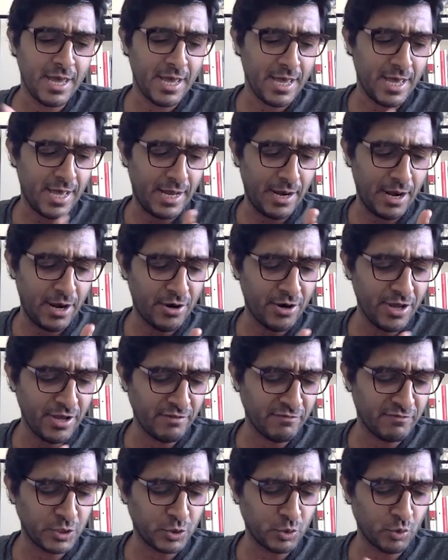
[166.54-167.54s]
Learning
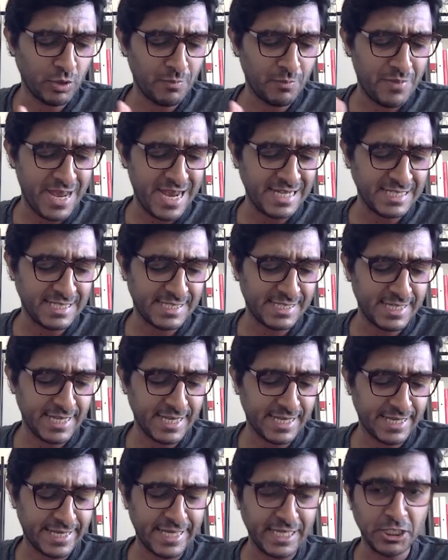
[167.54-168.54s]
Visual
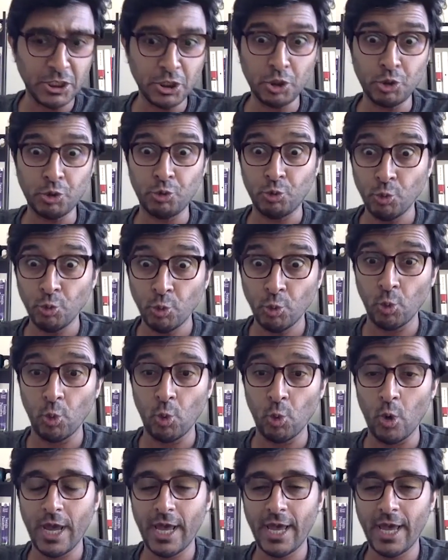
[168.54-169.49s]
Basic 2.